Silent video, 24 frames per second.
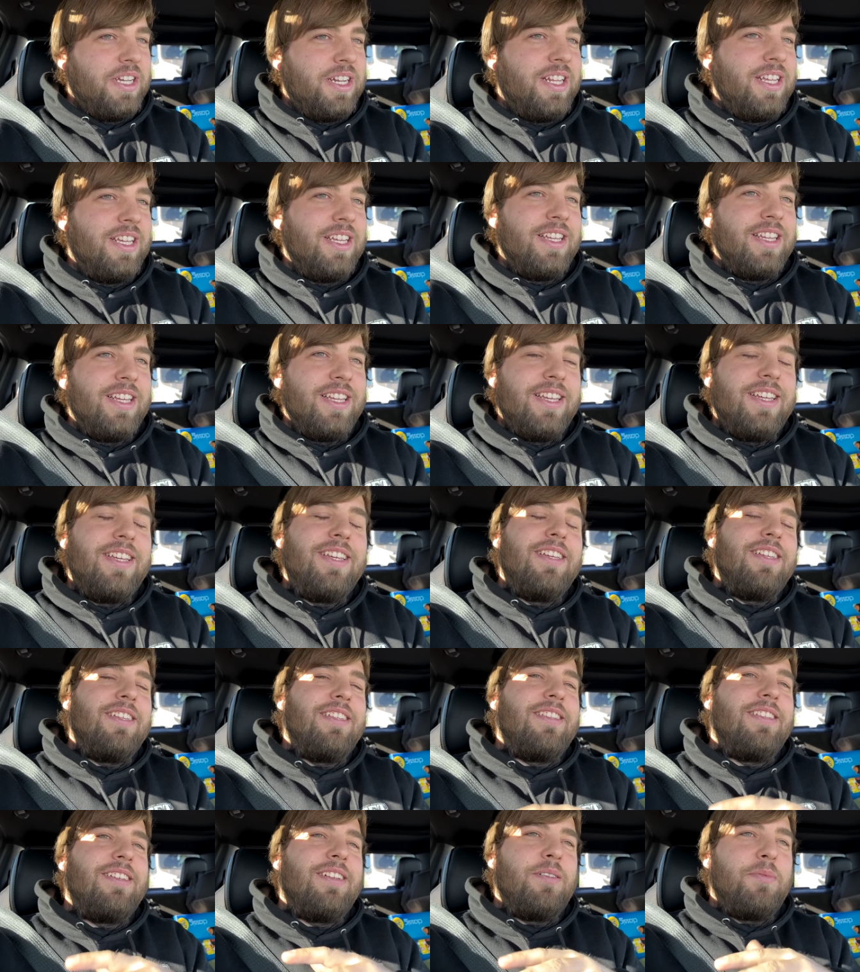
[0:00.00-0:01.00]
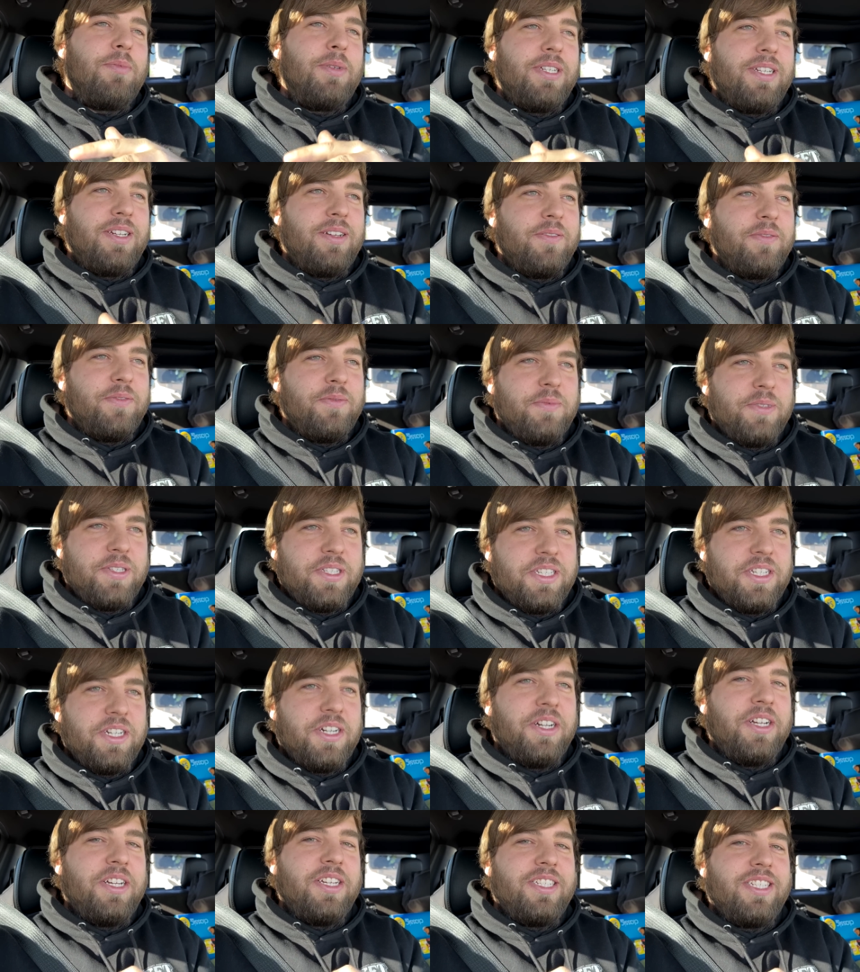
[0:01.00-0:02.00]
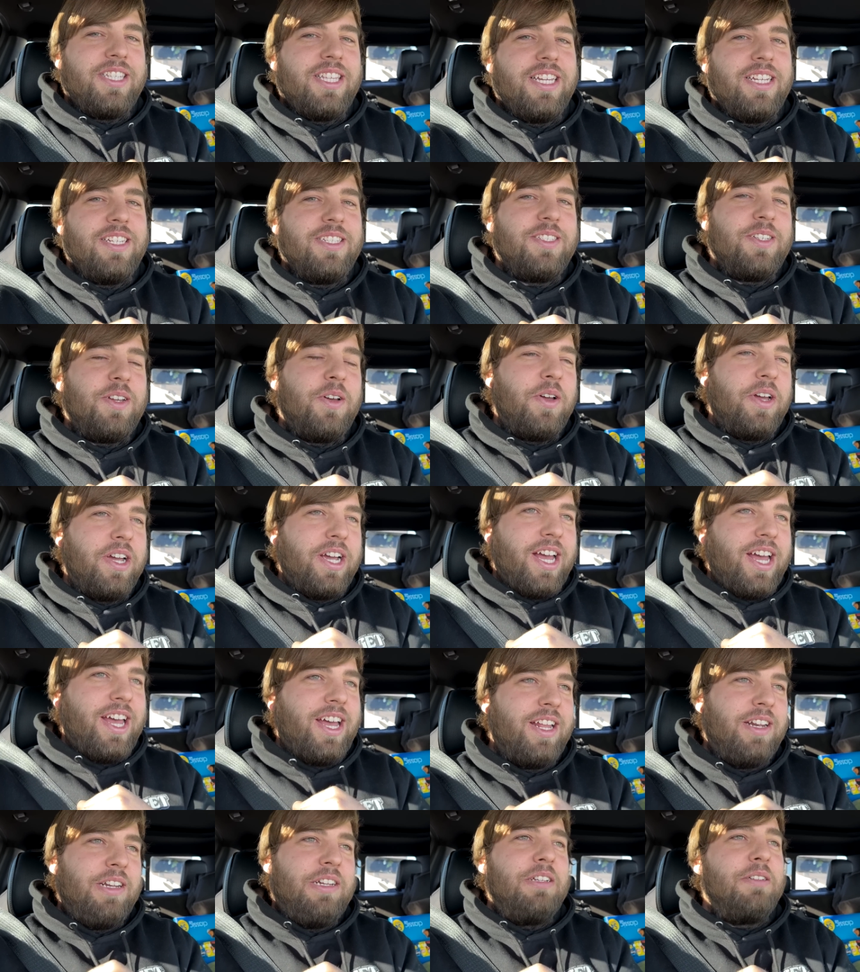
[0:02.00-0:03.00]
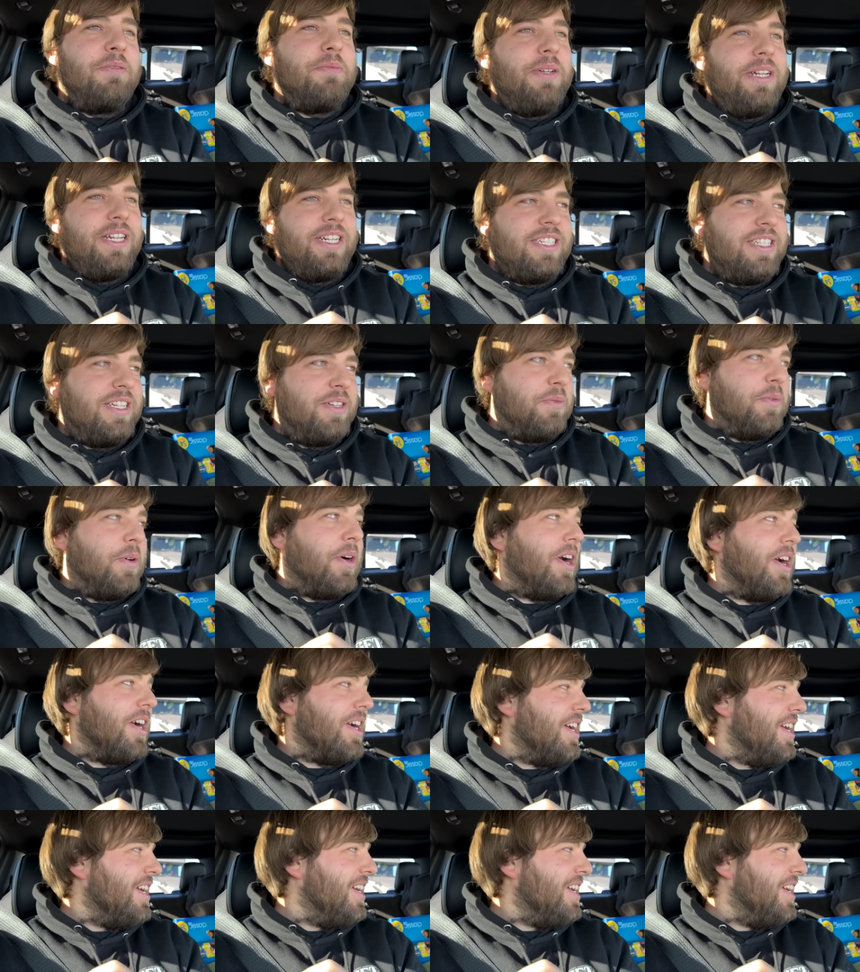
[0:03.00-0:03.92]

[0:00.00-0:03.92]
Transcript: A little bit of mysterious things going on, but it did work.